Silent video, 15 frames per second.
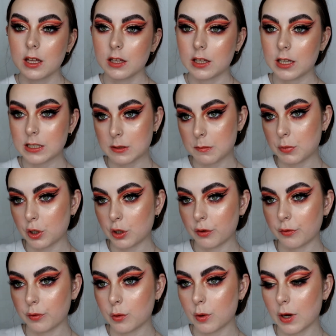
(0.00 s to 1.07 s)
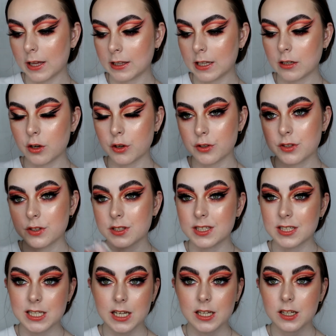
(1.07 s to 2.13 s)
these are beautiful and they don't
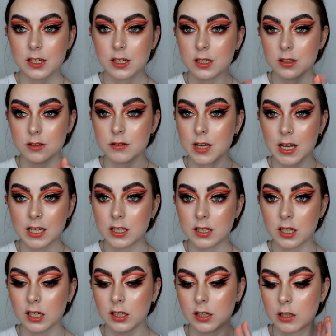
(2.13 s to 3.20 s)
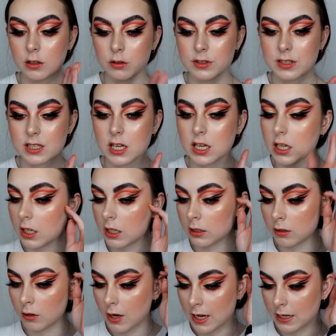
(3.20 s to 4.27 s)
stick to anything. They're not sticky
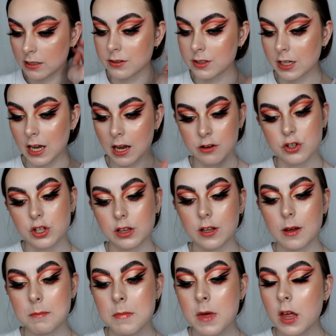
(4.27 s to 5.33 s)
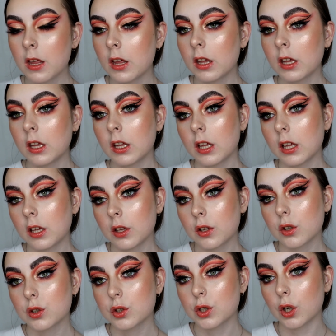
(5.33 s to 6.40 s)
and your hair doesn't catch in them.
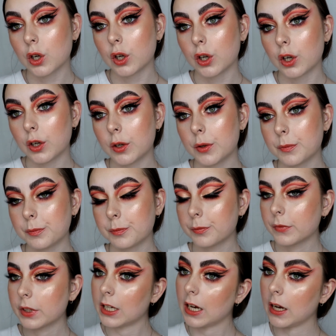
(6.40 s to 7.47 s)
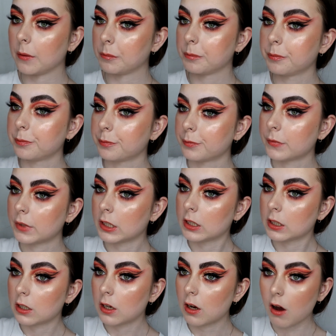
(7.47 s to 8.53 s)
So yeah,
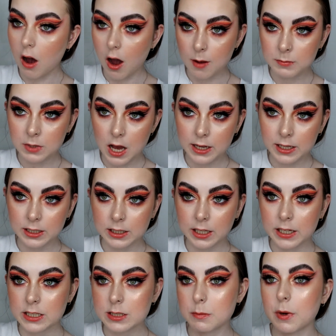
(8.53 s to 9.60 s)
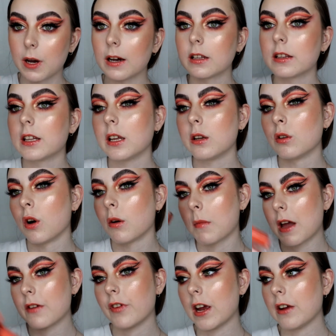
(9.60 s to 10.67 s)
I'm liking these, but they're not
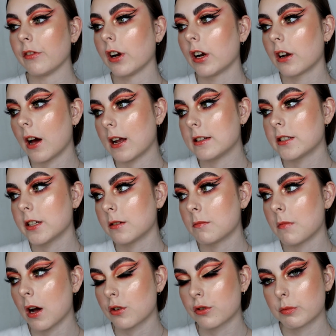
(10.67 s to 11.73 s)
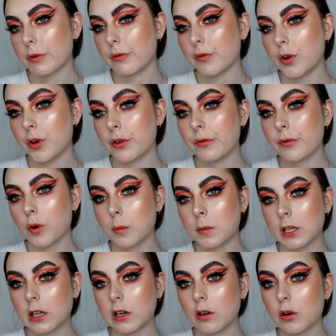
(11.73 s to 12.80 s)
my favourite. I did much prefer the
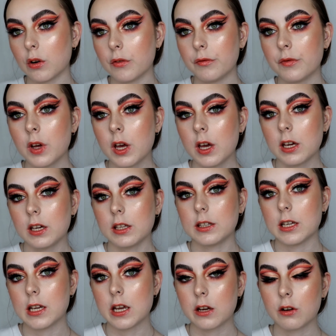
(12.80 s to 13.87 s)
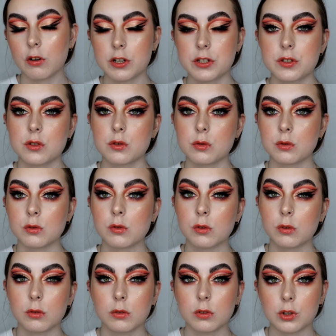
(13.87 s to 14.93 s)
formula of the crystal
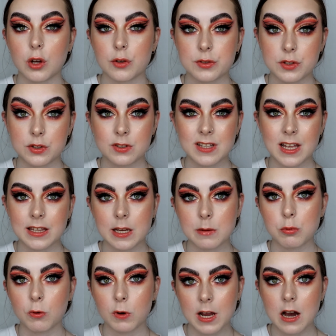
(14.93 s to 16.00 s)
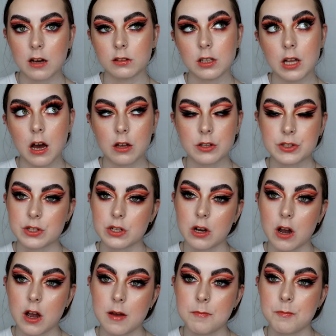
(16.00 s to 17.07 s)
glosses that they brought out last
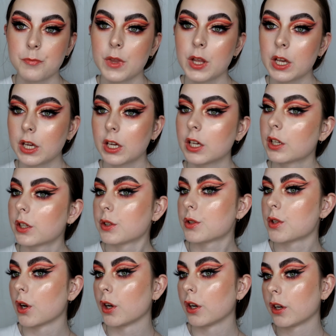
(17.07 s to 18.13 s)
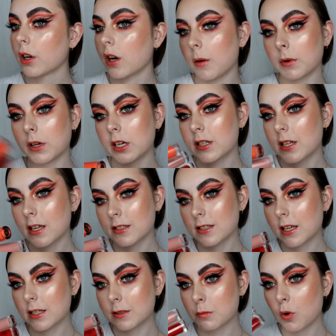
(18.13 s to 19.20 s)
time. So I'm going to test
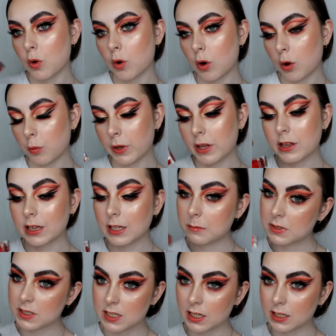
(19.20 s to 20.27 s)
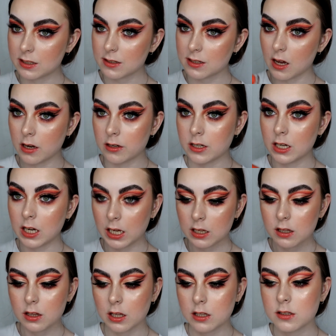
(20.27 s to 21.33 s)
these more with lipsticks
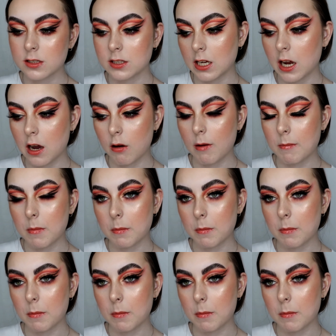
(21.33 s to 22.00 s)
underneath and see how